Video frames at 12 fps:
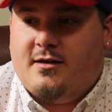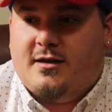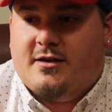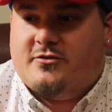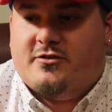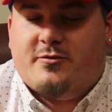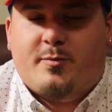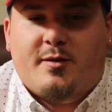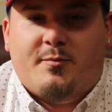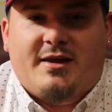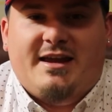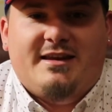It's just
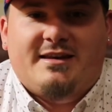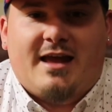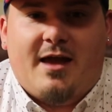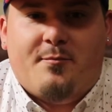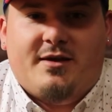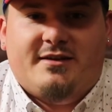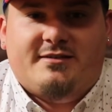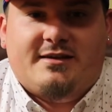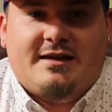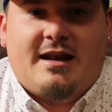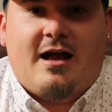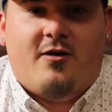been eating at me to
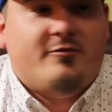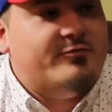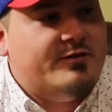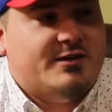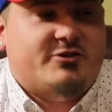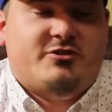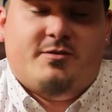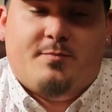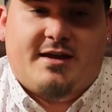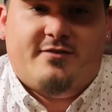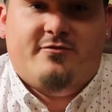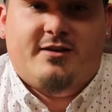get out, fish, and
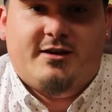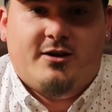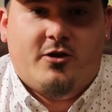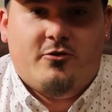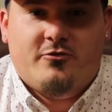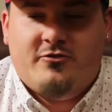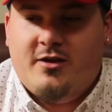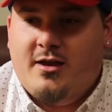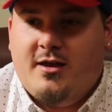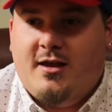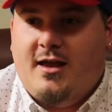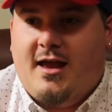make videos,
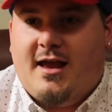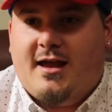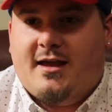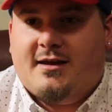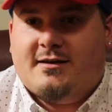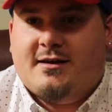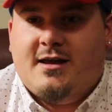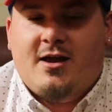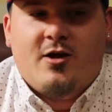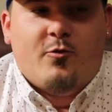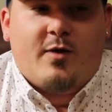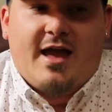and
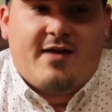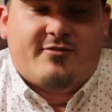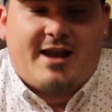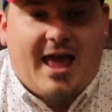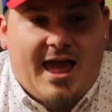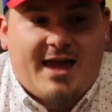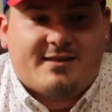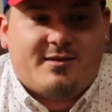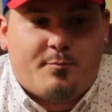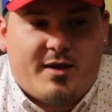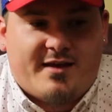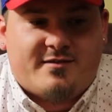we haven't had the
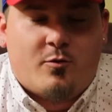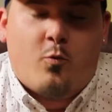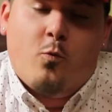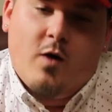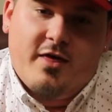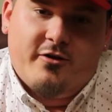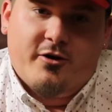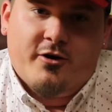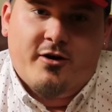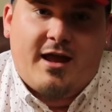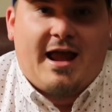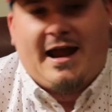best
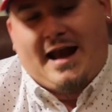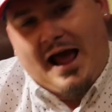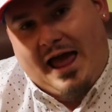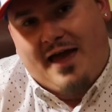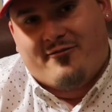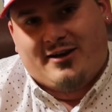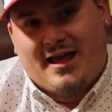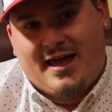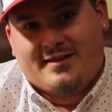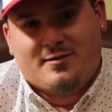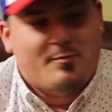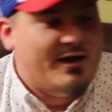weather, and I haven't
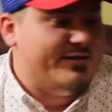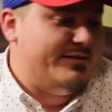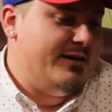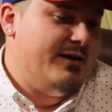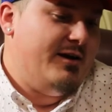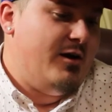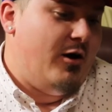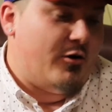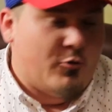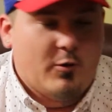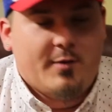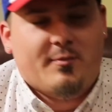had the best
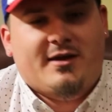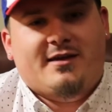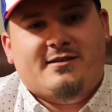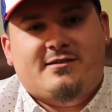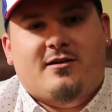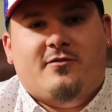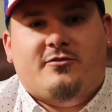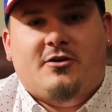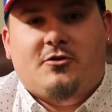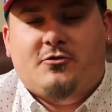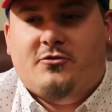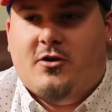equipment and stuff to
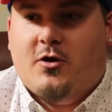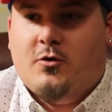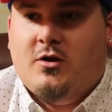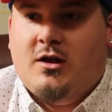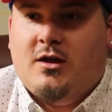do so.